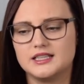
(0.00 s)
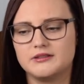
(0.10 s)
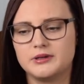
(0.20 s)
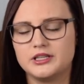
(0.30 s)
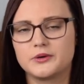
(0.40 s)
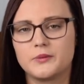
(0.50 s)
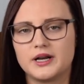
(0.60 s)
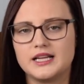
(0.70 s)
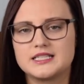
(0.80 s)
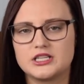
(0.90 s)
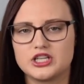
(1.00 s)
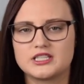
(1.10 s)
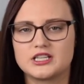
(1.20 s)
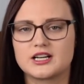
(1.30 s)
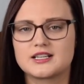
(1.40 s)
when you're wanting to
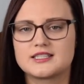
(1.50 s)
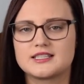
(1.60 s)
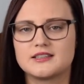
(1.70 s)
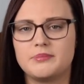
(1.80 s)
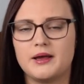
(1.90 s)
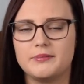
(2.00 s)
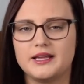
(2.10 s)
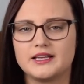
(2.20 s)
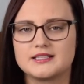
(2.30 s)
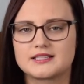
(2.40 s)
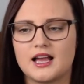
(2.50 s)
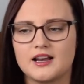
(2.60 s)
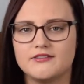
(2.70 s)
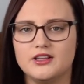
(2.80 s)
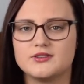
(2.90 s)
just nurse, pumping is
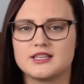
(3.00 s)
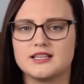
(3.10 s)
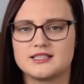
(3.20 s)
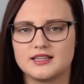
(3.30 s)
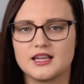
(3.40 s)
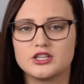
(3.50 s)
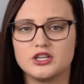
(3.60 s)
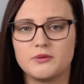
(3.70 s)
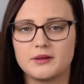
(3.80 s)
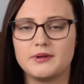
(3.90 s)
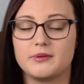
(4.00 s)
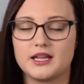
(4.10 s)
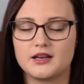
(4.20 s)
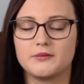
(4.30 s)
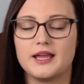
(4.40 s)
kind of useless unless you want to be able to
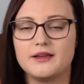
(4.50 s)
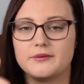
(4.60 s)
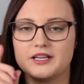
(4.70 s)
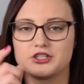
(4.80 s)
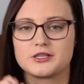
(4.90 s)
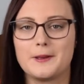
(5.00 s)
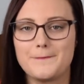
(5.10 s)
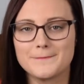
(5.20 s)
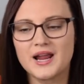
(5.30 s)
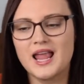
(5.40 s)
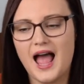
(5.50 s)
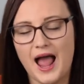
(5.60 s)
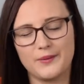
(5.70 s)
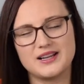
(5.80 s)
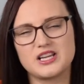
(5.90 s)
get away, which
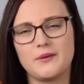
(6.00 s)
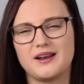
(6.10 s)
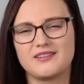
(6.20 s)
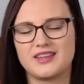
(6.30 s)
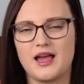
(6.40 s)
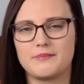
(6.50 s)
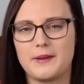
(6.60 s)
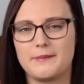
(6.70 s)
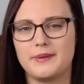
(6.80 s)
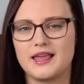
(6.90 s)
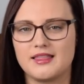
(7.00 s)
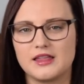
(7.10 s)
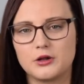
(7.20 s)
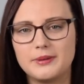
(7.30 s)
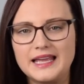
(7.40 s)
I wish I would have kept pumping a
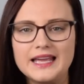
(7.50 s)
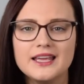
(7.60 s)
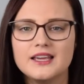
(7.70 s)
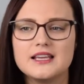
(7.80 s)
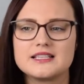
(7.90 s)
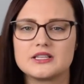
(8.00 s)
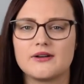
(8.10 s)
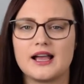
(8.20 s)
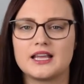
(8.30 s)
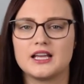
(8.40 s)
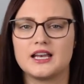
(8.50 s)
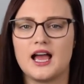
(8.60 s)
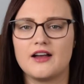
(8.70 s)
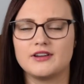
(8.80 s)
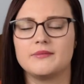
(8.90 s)
little bit so I could
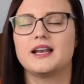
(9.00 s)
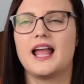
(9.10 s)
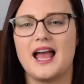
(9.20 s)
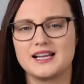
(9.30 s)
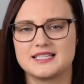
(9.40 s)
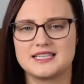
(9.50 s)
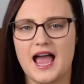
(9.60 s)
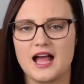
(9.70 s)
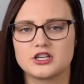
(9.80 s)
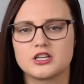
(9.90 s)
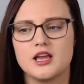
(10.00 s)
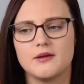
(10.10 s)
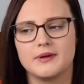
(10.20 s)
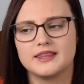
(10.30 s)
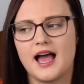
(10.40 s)
have, I mean, I had a stash,
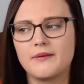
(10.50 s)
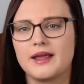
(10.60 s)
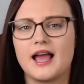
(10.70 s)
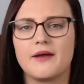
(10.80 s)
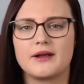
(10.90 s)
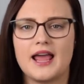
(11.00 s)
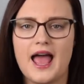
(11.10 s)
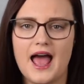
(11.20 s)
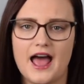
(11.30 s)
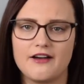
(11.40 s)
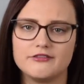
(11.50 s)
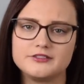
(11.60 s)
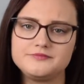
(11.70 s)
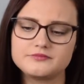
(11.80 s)
but that way I would have